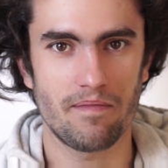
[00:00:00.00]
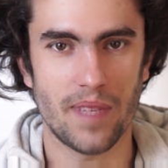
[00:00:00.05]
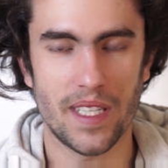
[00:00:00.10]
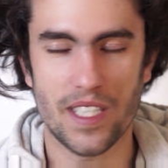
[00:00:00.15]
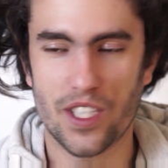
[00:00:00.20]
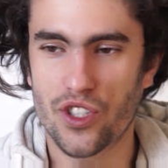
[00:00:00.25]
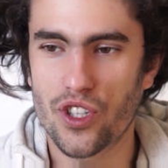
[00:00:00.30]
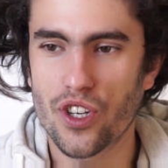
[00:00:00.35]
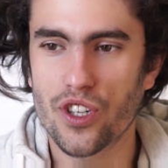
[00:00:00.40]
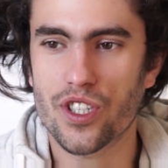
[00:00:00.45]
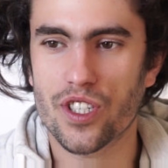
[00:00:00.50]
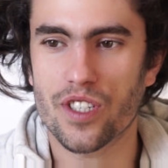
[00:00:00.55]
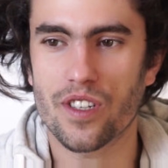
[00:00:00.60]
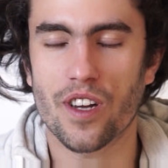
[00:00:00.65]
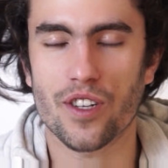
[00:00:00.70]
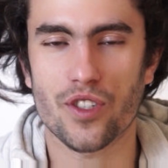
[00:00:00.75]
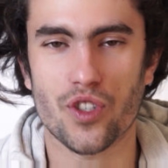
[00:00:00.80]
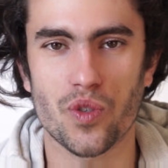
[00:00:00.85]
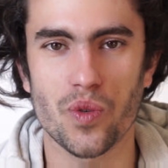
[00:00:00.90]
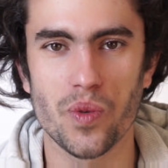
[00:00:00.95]
It's just
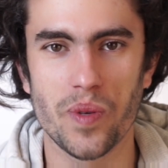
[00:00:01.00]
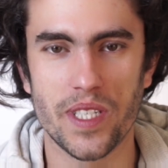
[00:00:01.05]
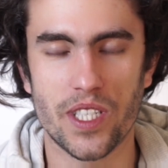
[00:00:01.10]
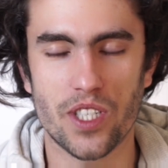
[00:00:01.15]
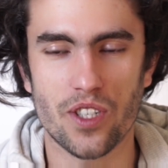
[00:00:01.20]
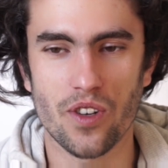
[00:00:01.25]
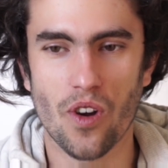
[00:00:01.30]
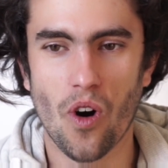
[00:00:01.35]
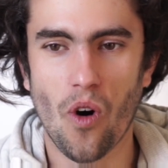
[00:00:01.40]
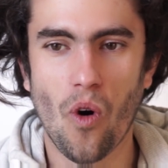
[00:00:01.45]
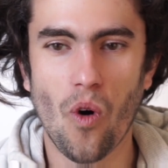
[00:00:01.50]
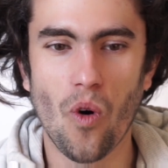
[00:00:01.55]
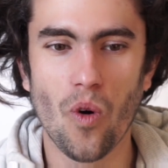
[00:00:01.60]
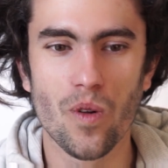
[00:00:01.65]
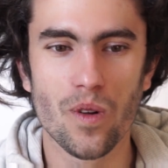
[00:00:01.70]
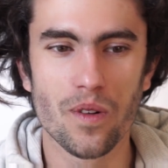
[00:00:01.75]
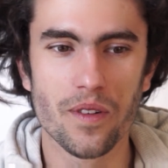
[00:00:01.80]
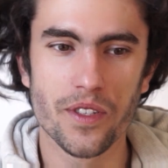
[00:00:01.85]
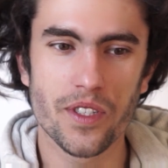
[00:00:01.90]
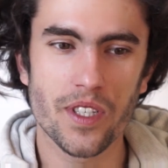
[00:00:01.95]
not true. It's an
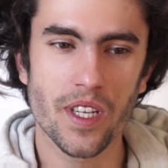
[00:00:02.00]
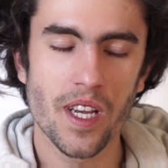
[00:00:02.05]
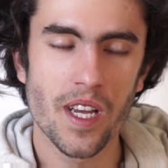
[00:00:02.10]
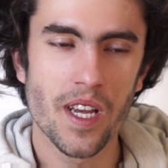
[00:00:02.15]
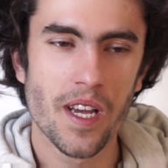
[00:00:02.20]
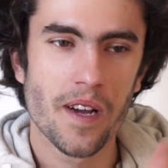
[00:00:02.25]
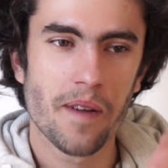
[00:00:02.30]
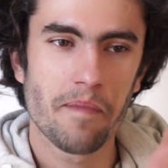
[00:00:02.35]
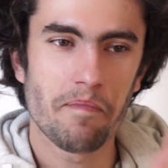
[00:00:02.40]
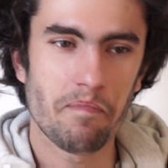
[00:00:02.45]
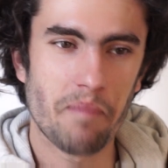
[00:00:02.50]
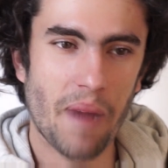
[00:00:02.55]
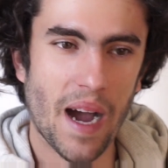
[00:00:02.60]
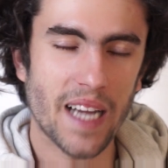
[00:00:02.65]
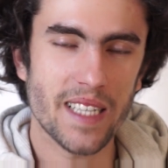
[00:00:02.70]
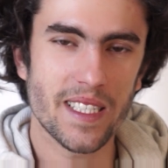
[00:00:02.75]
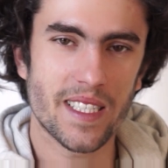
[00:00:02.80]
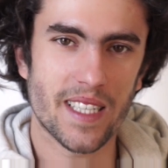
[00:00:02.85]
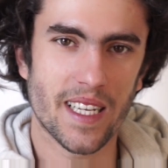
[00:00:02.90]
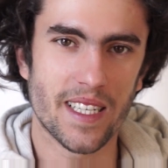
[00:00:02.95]
old
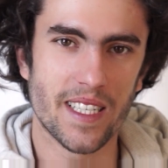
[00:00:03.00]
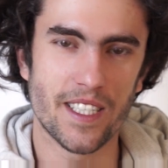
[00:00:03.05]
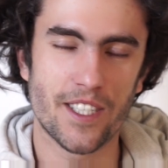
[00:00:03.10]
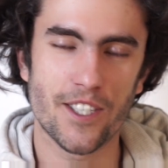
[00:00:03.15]
mindset.